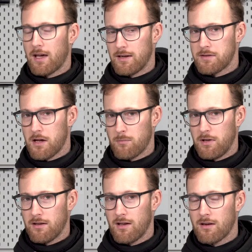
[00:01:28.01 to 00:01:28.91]
and it's gonna
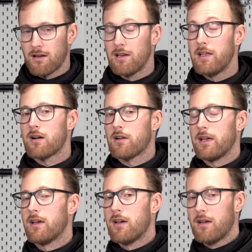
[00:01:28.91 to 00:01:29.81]
be
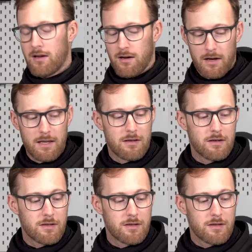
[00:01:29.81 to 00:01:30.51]
clearly in the